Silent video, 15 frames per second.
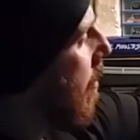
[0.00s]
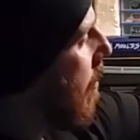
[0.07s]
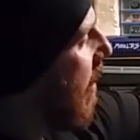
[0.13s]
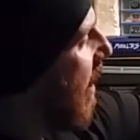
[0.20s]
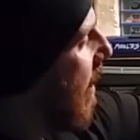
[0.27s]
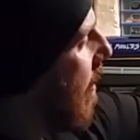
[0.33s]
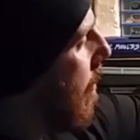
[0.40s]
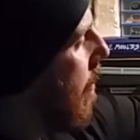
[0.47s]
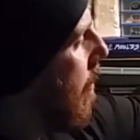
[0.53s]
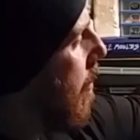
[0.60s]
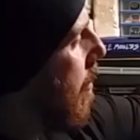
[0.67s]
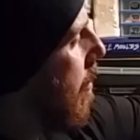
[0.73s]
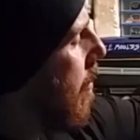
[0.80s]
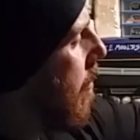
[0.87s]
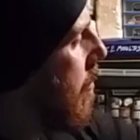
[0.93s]
you've got the head
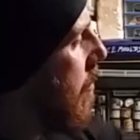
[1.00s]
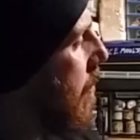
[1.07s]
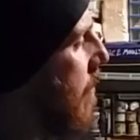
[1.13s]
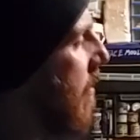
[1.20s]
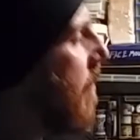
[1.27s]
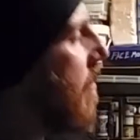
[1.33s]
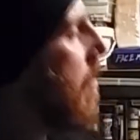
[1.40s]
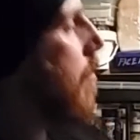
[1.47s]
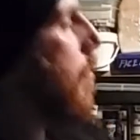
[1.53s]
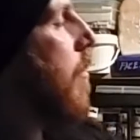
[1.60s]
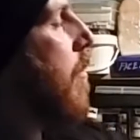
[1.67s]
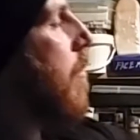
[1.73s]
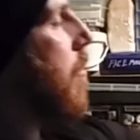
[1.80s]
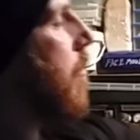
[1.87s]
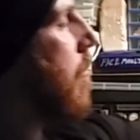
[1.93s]
sort of lifted up
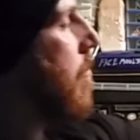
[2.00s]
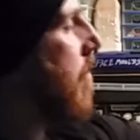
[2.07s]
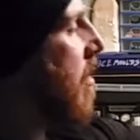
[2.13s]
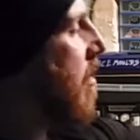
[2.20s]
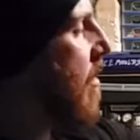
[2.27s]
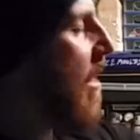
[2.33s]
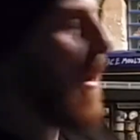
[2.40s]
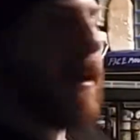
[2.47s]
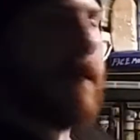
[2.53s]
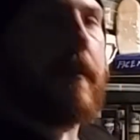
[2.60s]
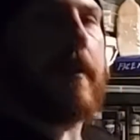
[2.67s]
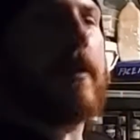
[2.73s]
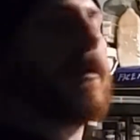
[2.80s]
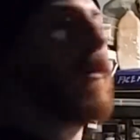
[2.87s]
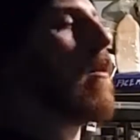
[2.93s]
on its neck, if
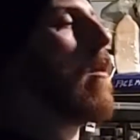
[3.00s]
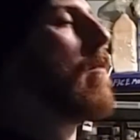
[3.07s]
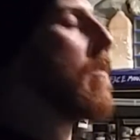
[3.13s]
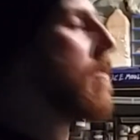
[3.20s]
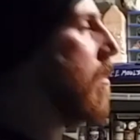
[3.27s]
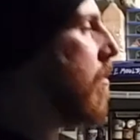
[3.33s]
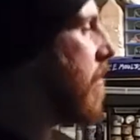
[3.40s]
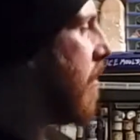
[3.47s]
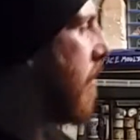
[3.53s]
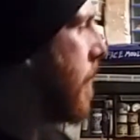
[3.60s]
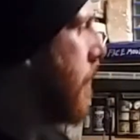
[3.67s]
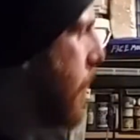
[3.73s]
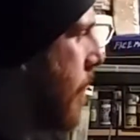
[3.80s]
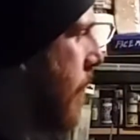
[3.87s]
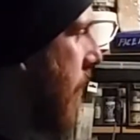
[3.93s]
you like, kind of exalted.
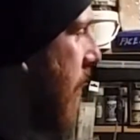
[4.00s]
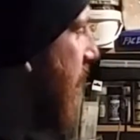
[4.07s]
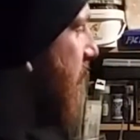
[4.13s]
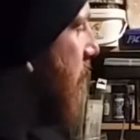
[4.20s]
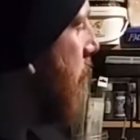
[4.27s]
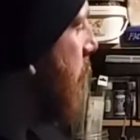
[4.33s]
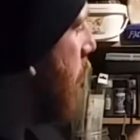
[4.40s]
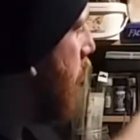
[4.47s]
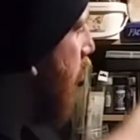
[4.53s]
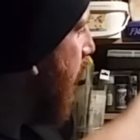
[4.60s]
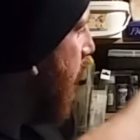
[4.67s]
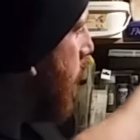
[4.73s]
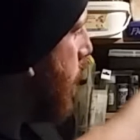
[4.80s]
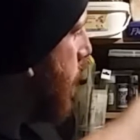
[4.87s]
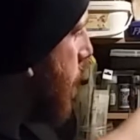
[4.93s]
An exalted
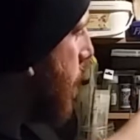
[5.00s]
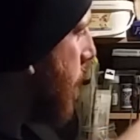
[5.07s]
man.